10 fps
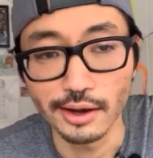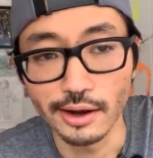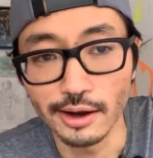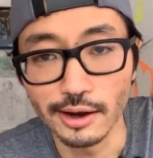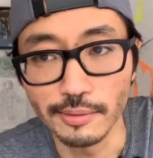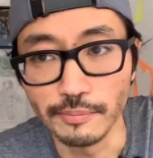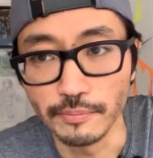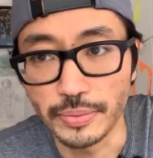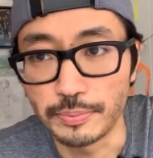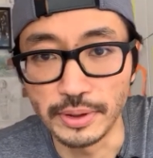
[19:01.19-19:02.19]
But
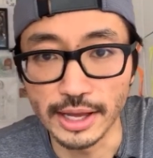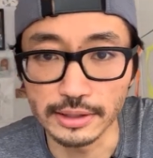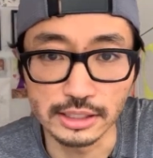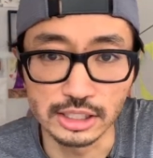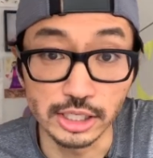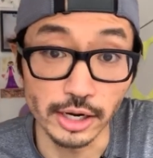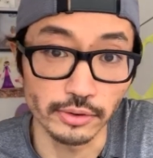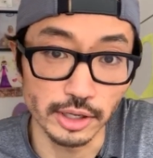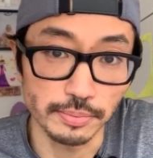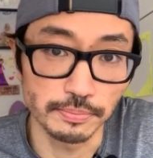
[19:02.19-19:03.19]
that
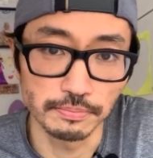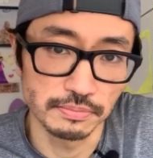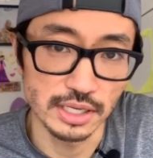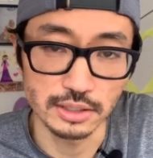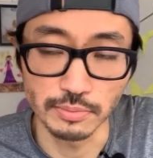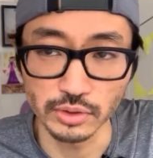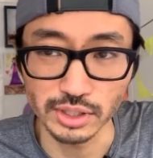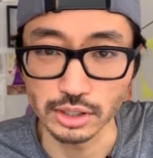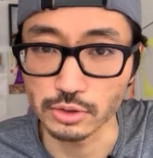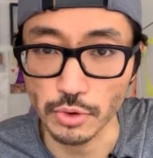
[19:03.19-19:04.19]
generally means mostly
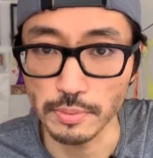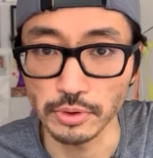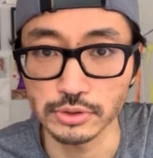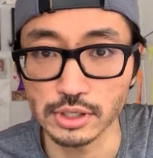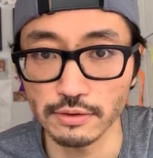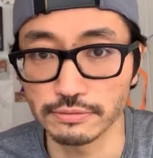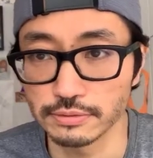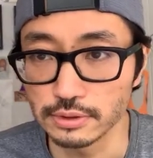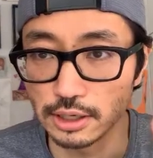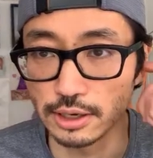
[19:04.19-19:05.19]
just criminal stuff,
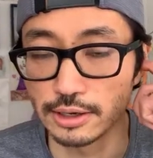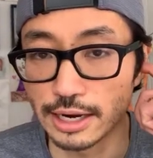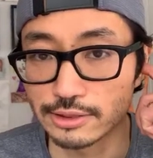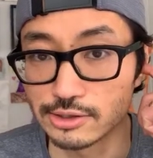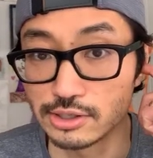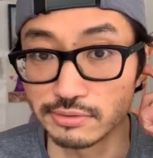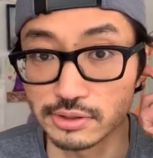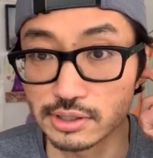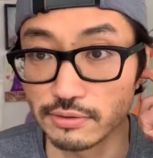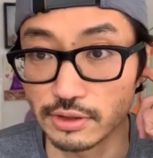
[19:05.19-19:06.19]
not the civil
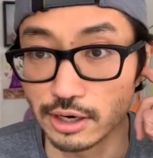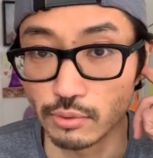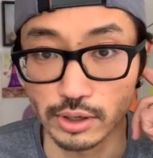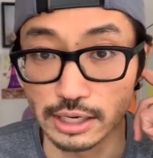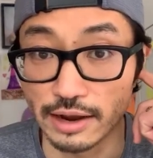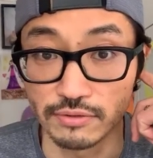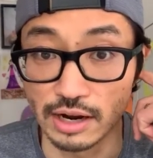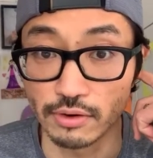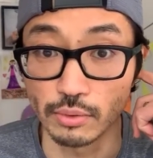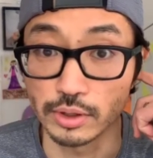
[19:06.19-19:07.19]
stuff that I work in. I've
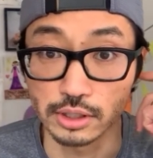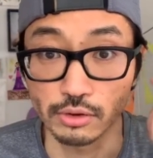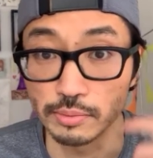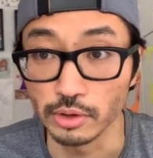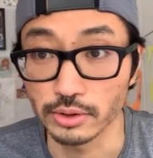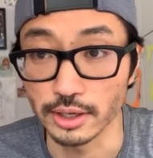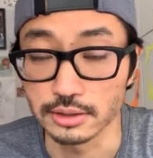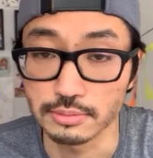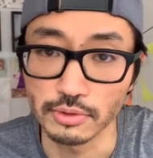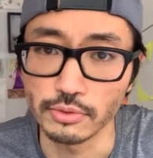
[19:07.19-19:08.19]
never worked a criminal
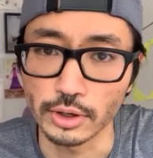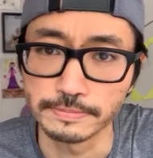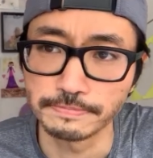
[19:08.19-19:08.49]
case before.